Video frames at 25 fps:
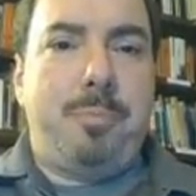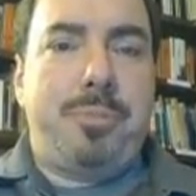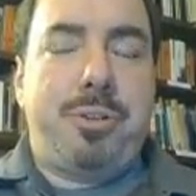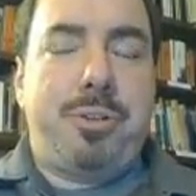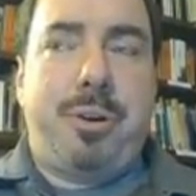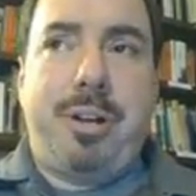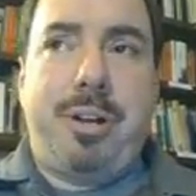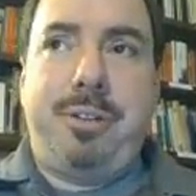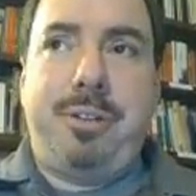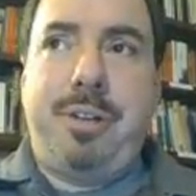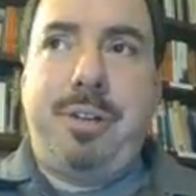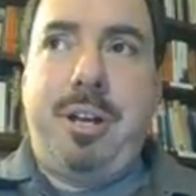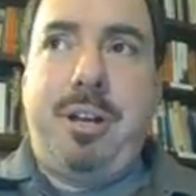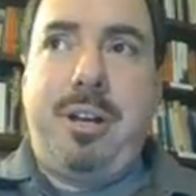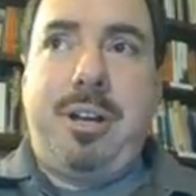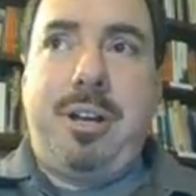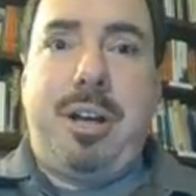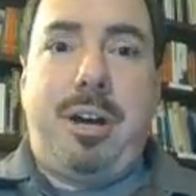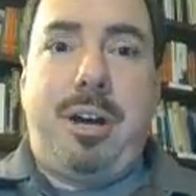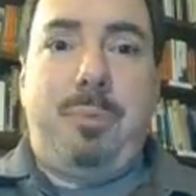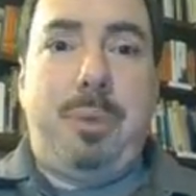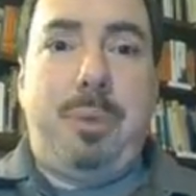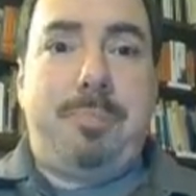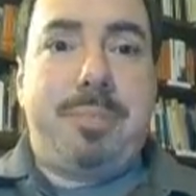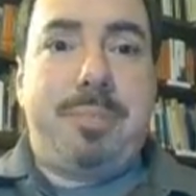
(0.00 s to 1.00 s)
So
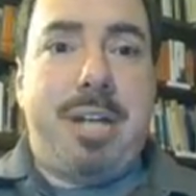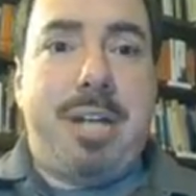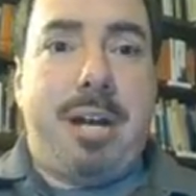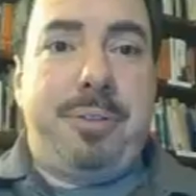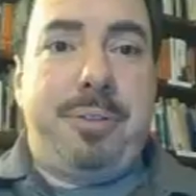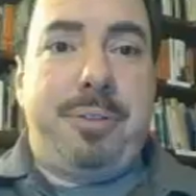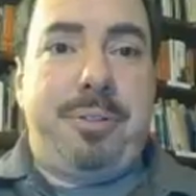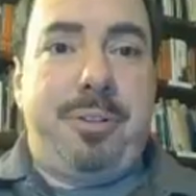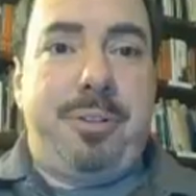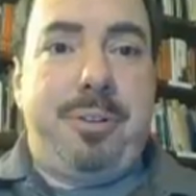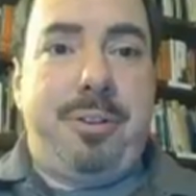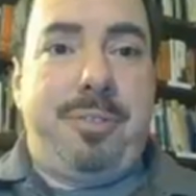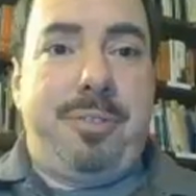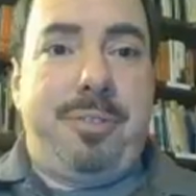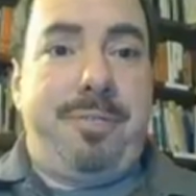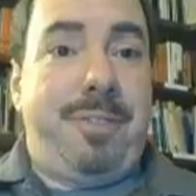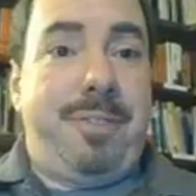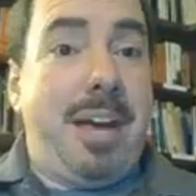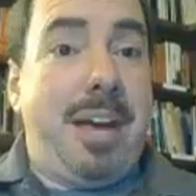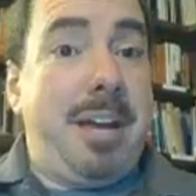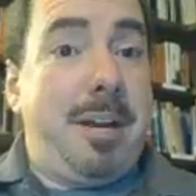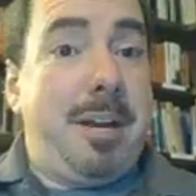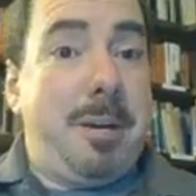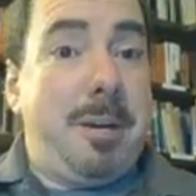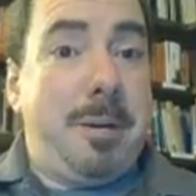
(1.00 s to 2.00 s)
I whipped out the
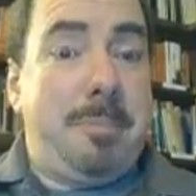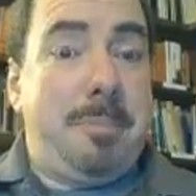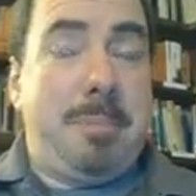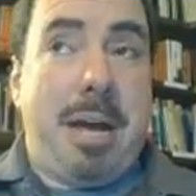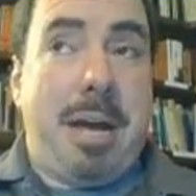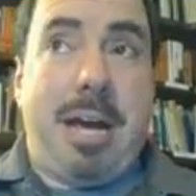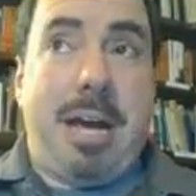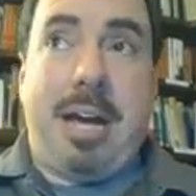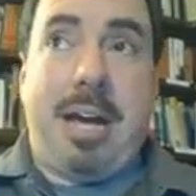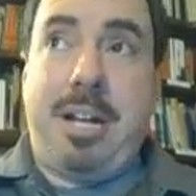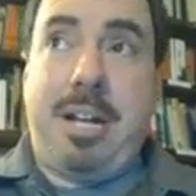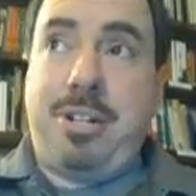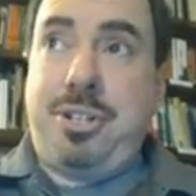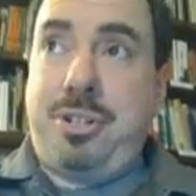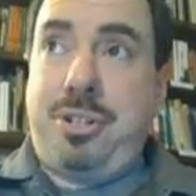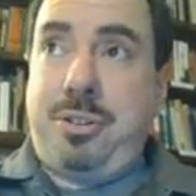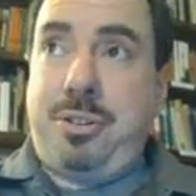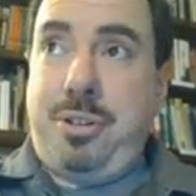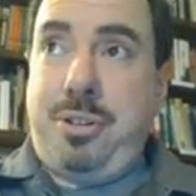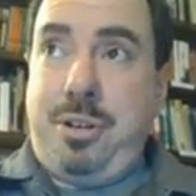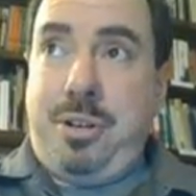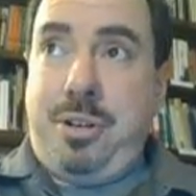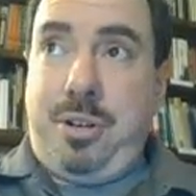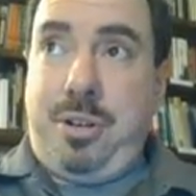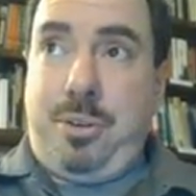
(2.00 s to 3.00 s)
fake badge,
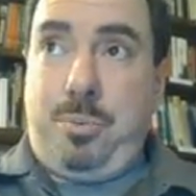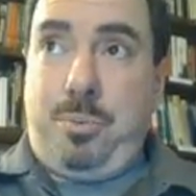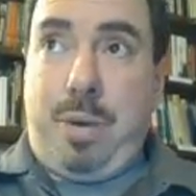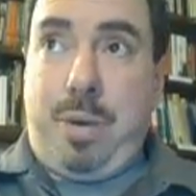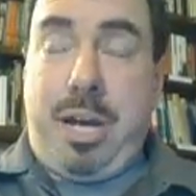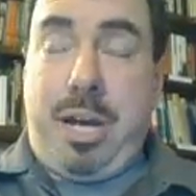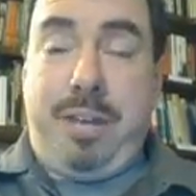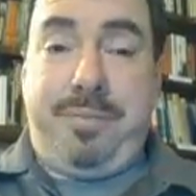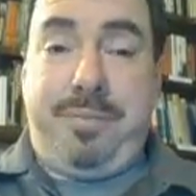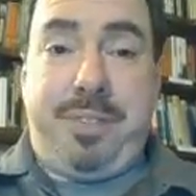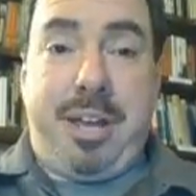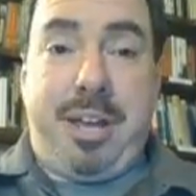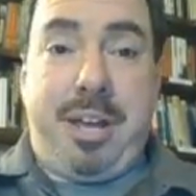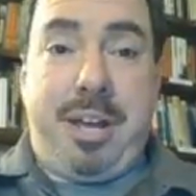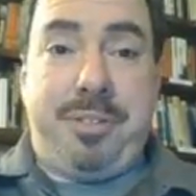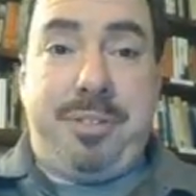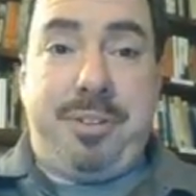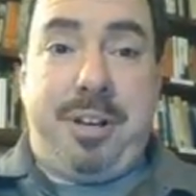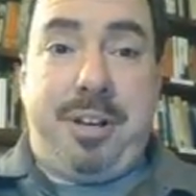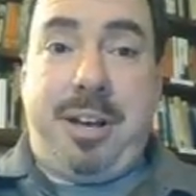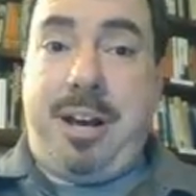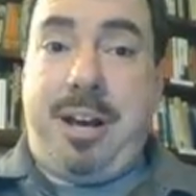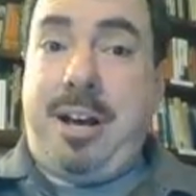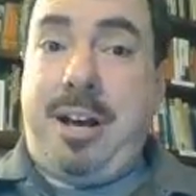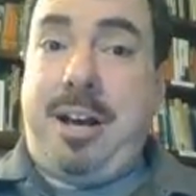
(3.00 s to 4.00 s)
waved that at the
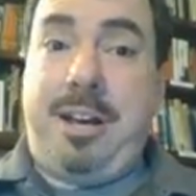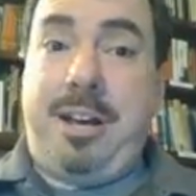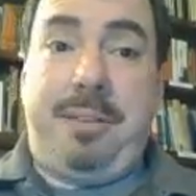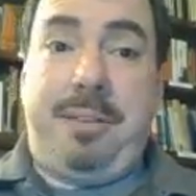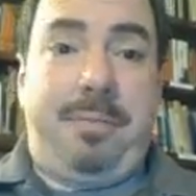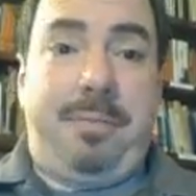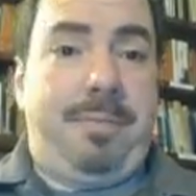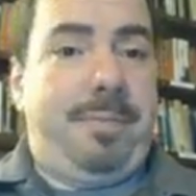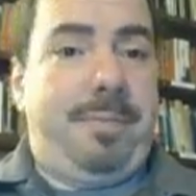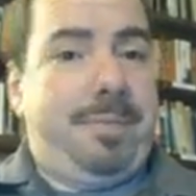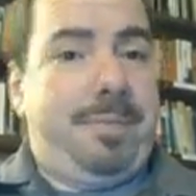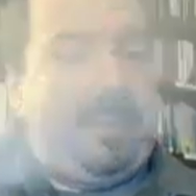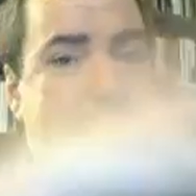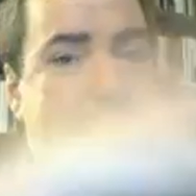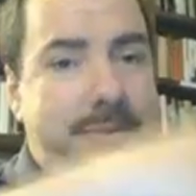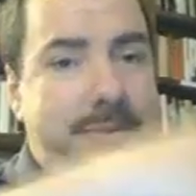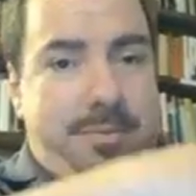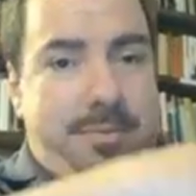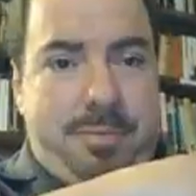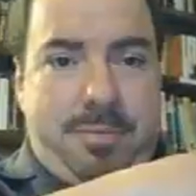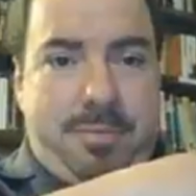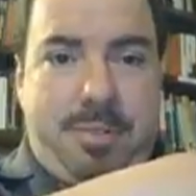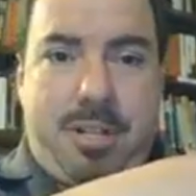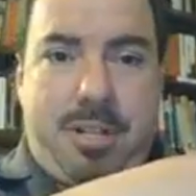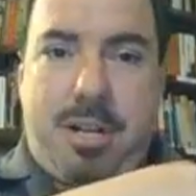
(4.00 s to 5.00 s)
guy, and
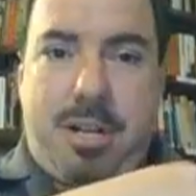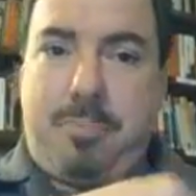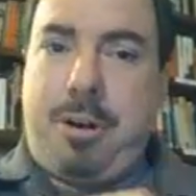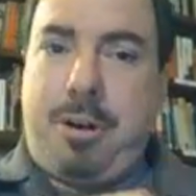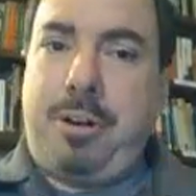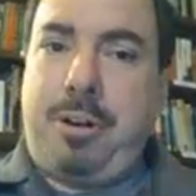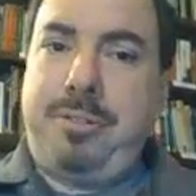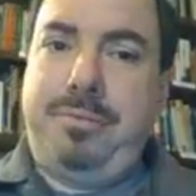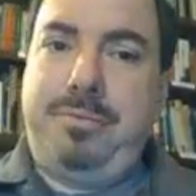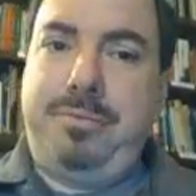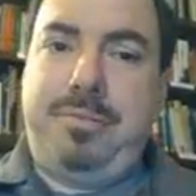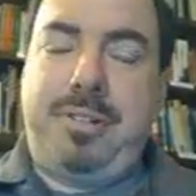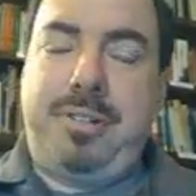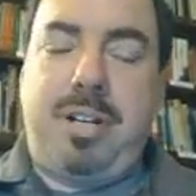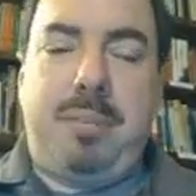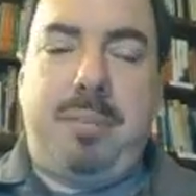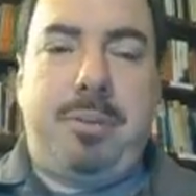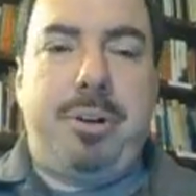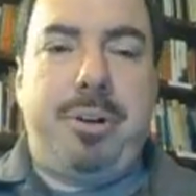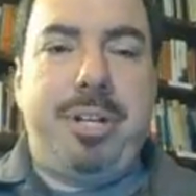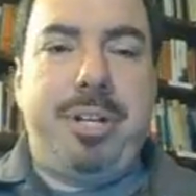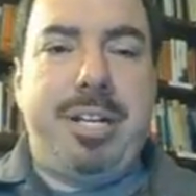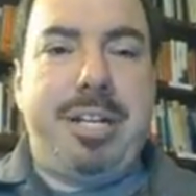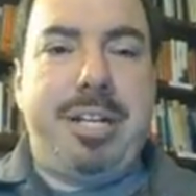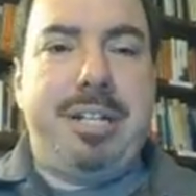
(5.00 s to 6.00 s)
come
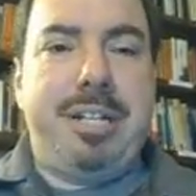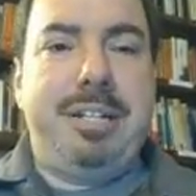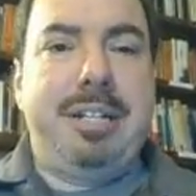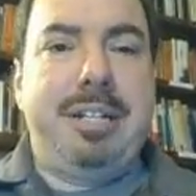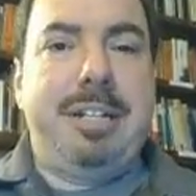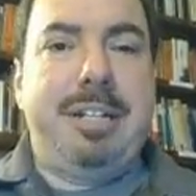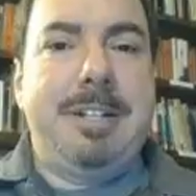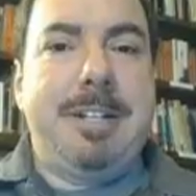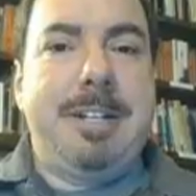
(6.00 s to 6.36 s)
on in.